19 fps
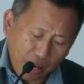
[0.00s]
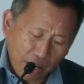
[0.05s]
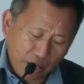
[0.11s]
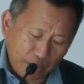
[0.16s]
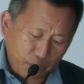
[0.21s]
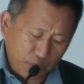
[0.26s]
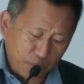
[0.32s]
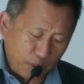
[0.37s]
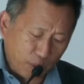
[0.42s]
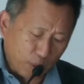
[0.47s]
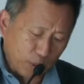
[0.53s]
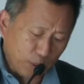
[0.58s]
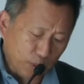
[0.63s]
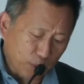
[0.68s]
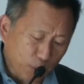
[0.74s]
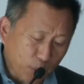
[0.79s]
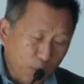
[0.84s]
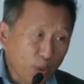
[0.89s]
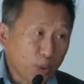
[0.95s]
As we all
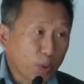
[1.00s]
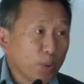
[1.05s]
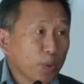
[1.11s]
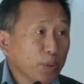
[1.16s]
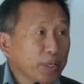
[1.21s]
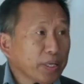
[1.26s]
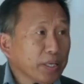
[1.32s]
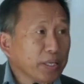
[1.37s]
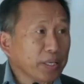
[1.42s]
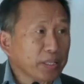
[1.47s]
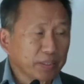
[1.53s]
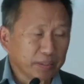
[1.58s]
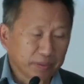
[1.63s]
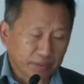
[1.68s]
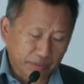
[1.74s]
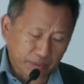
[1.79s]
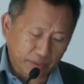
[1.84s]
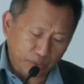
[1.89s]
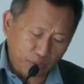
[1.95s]
know,
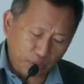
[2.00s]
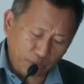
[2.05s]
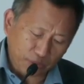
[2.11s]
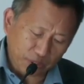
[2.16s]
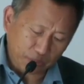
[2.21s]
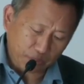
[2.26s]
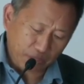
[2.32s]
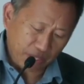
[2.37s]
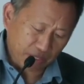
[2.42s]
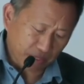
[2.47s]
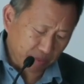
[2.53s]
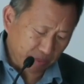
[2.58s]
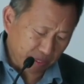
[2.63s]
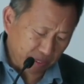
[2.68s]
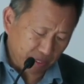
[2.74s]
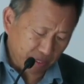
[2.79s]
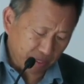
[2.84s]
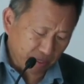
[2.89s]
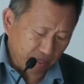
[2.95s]
in COVID
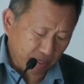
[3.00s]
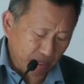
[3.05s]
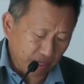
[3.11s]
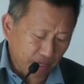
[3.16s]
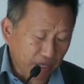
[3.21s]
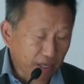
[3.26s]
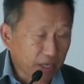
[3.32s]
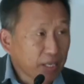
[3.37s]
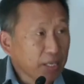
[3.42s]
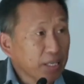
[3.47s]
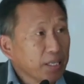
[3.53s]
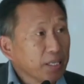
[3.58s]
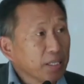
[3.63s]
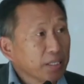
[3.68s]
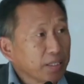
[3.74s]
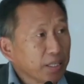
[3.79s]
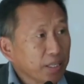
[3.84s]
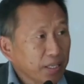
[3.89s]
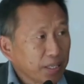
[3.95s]
pandemic era,
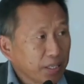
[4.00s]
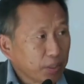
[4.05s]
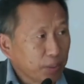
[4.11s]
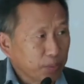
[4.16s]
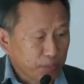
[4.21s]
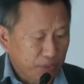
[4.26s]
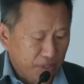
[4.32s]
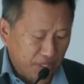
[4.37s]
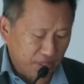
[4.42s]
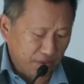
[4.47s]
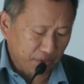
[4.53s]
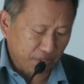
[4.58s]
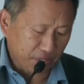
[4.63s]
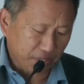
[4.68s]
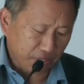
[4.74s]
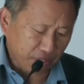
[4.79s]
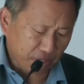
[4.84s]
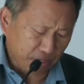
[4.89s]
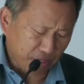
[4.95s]
telecom
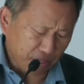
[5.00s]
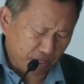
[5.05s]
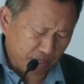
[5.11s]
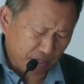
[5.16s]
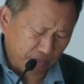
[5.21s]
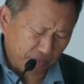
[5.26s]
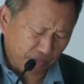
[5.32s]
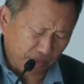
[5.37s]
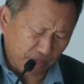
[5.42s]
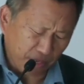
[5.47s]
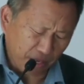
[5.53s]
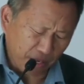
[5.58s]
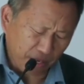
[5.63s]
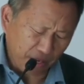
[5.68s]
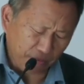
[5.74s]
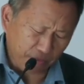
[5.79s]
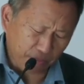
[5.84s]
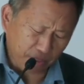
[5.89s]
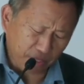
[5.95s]
services
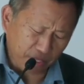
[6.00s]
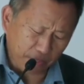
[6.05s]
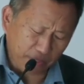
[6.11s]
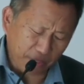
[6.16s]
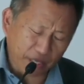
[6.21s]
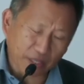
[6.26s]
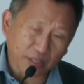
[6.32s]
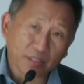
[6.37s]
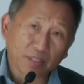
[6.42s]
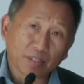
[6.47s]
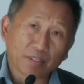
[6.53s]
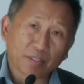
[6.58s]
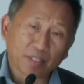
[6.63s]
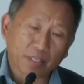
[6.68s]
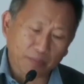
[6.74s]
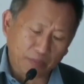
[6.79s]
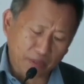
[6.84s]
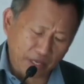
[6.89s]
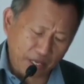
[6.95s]
have become
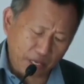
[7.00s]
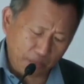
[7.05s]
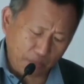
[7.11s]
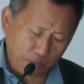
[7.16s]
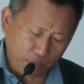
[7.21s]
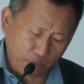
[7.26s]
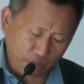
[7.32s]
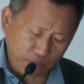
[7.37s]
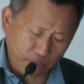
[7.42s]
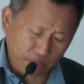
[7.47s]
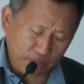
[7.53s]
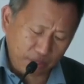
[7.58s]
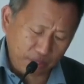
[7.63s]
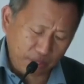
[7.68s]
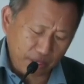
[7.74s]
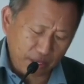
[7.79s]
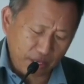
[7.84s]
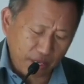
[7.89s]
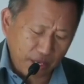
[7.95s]
extremely
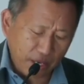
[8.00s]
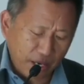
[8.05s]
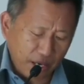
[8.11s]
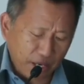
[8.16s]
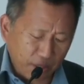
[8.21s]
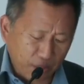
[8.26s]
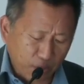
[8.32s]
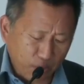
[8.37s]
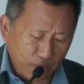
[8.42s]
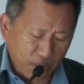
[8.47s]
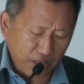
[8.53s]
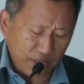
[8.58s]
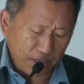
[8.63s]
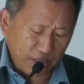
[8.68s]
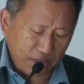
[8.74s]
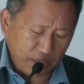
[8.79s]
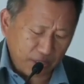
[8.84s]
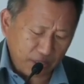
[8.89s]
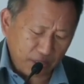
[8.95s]
important, and
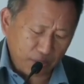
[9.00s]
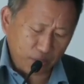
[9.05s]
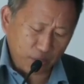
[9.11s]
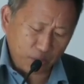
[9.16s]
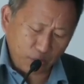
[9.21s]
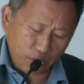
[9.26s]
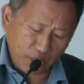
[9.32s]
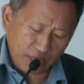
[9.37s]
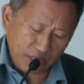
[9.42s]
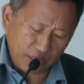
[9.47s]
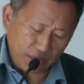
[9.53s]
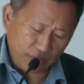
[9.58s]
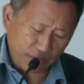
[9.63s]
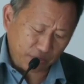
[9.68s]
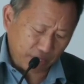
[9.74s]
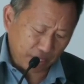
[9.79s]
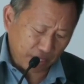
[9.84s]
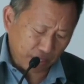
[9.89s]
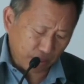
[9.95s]
good quality
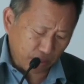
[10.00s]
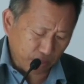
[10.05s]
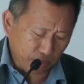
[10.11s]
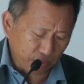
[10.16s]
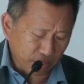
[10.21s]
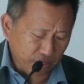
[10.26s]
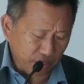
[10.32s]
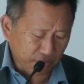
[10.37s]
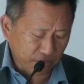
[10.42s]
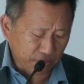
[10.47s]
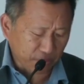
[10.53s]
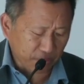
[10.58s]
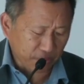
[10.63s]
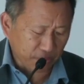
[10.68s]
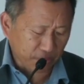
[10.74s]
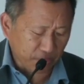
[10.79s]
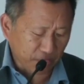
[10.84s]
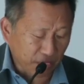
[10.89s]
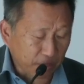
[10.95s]
of telecom
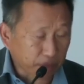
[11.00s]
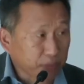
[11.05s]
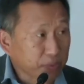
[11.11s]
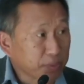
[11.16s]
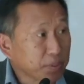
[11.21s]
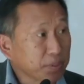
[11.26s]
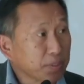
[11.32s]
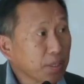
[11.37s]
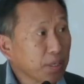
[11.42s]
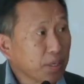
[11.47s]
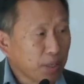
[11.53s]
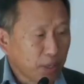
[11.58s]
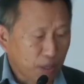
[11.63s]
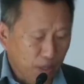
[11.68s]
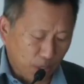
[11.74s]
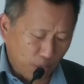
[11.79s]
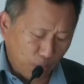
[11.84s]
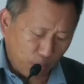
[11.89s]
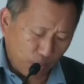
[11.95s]
services comes
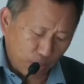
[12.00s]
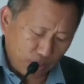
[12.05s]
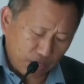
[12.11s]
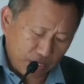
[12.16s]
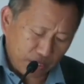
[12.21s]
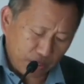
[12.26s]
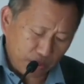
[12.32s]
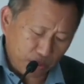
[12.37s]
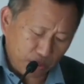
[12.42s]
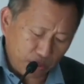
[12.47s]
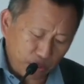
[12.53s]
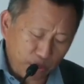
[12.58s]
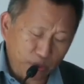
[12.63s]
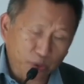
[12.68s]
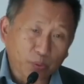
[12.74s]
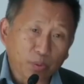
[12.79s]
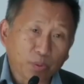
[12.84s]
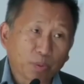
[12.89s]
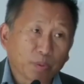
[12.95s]
only
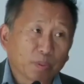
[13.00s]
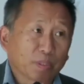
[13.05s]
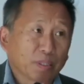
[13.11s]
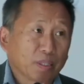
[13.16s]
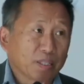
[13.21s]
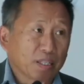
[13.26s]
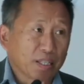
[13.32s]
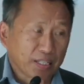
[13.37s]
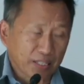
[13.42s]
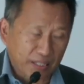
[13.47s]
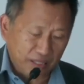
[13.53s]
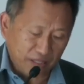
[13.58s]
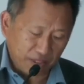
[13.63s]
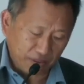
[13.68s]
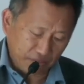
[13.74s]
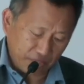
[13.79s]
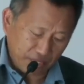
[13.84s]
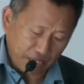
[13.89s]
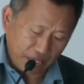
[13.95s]
through good
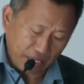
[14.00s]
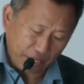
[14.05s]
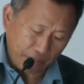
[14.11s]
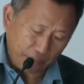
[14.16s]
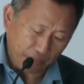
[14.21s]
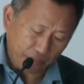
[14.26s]
connectivity.